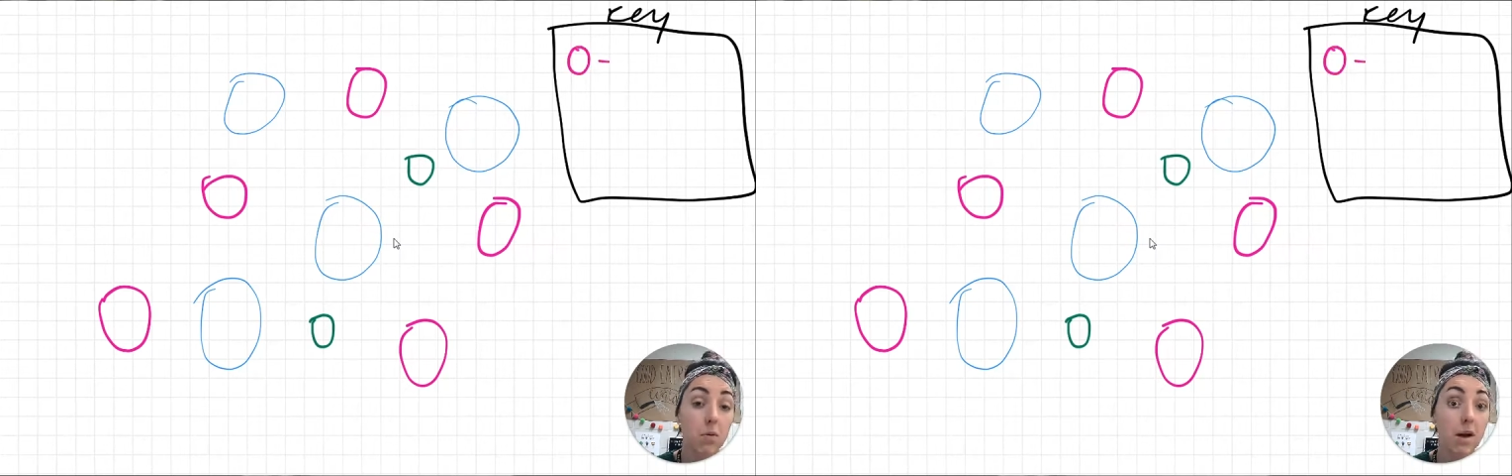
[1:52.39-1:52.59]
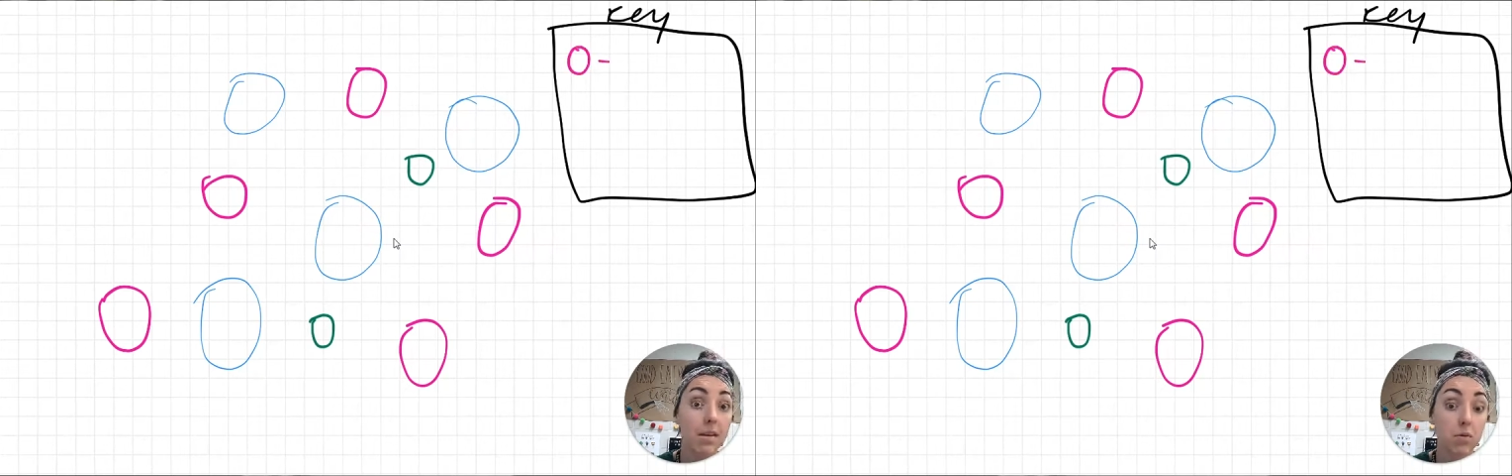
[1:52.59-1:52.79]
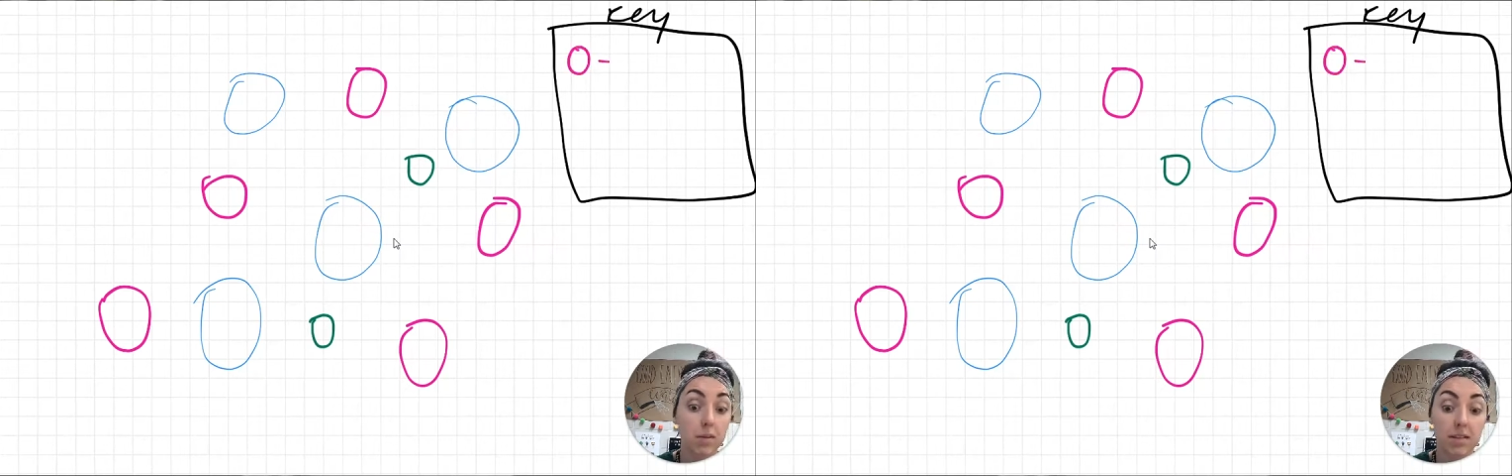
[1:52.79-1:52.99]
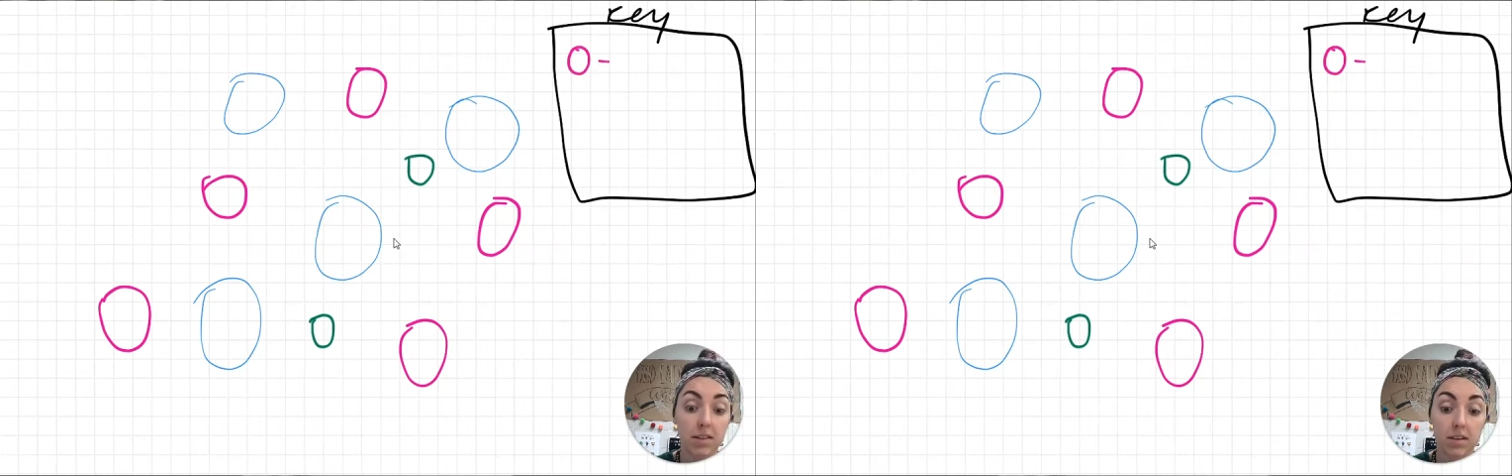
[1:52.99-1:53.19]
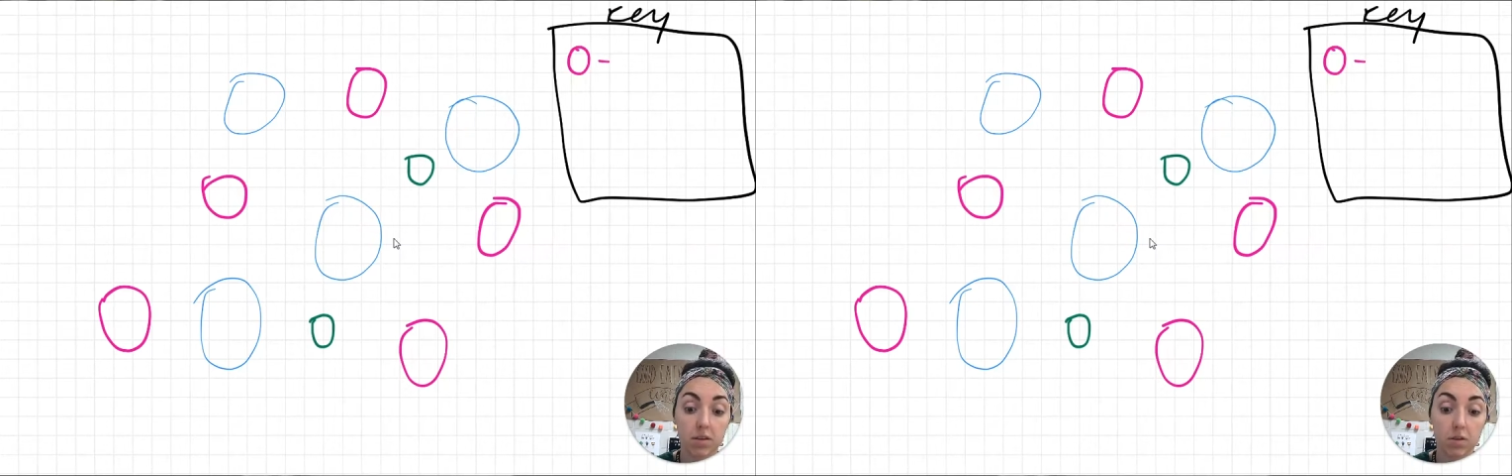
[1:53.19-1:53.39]
We said those
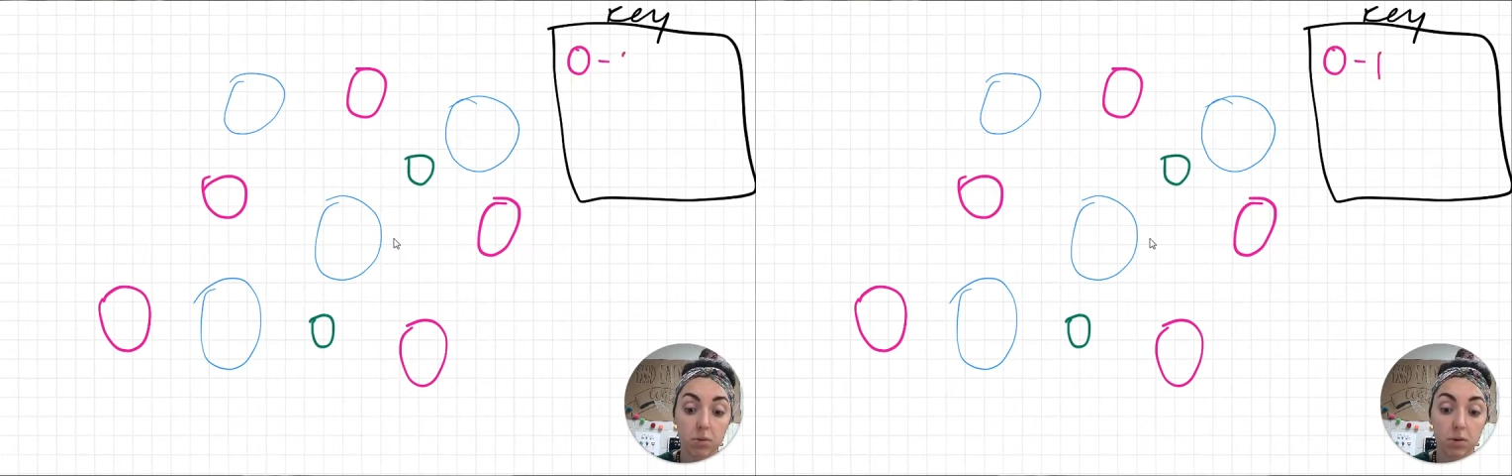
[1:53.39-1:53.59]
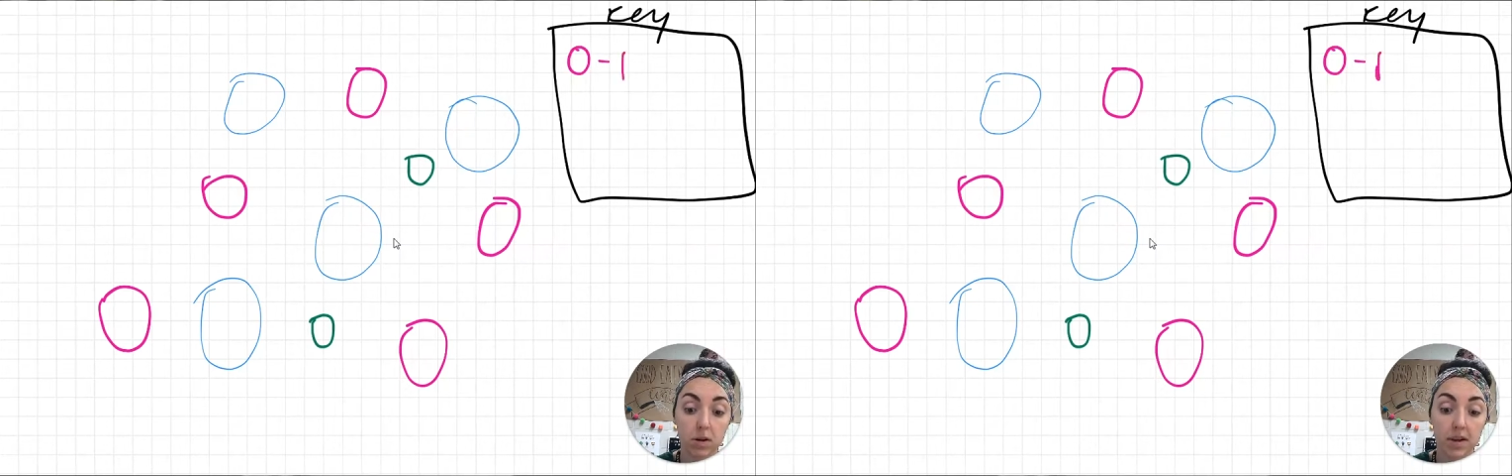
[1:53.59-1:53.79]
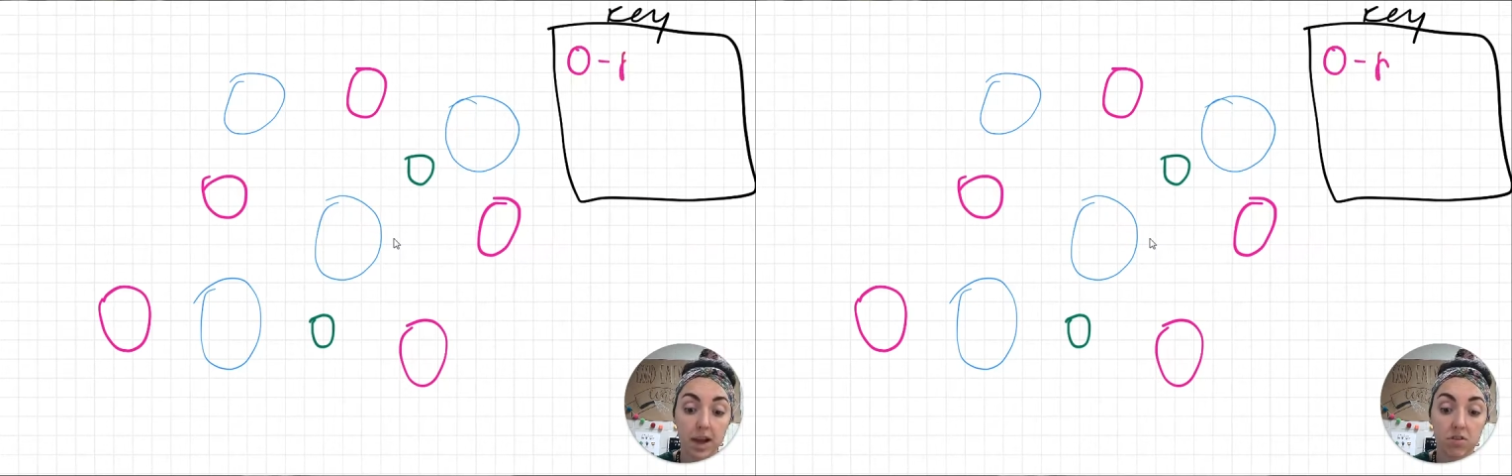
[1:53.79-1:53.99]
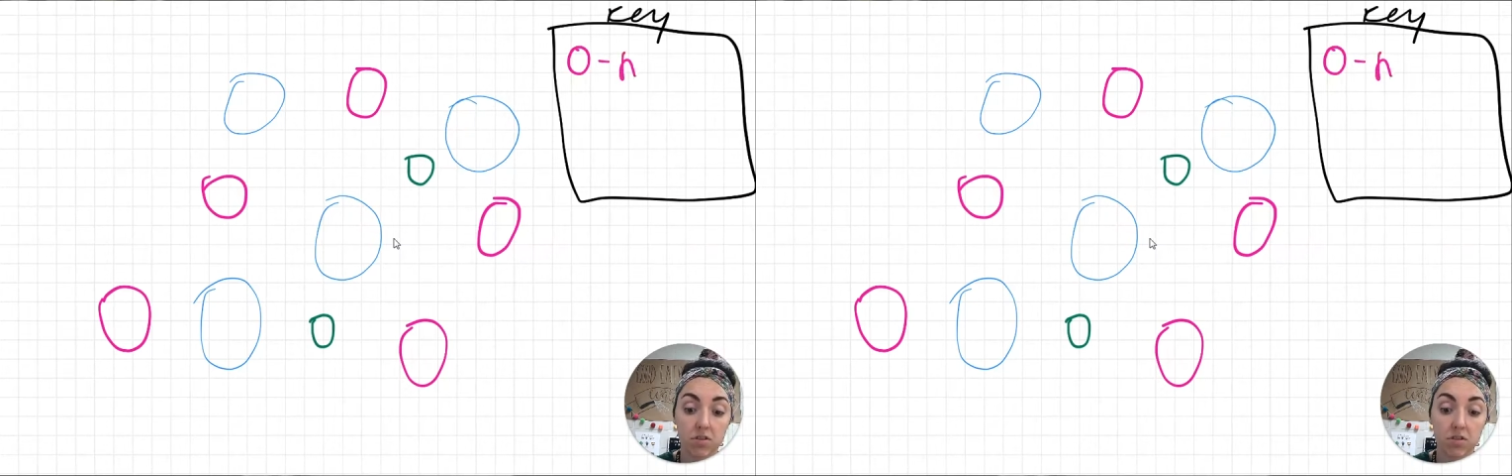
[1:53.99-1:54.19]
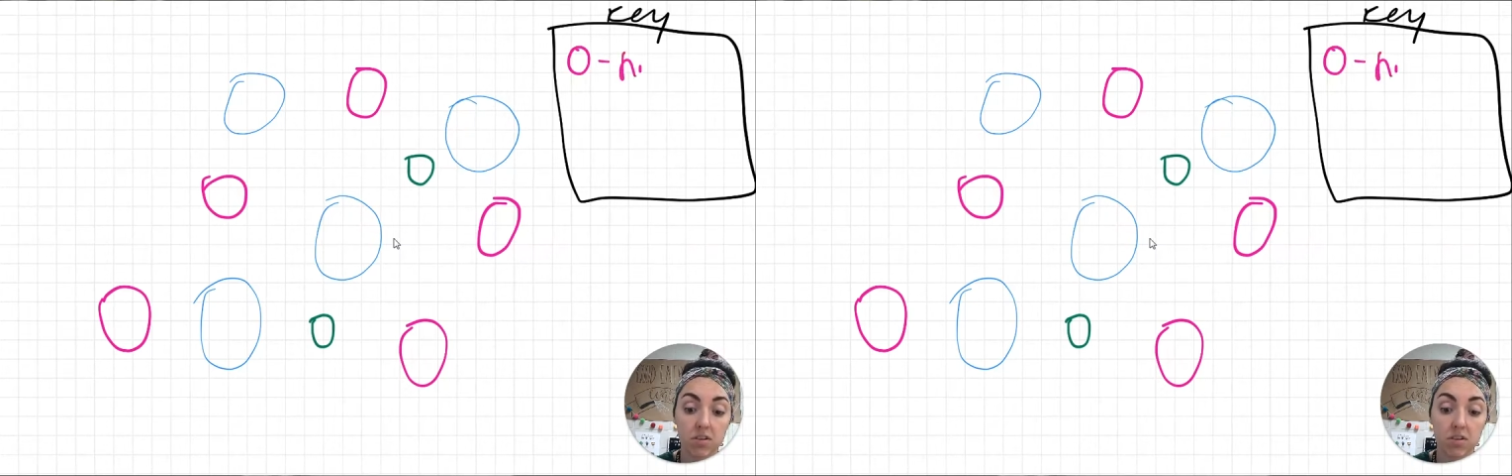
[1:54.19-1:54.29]
were nitrogen.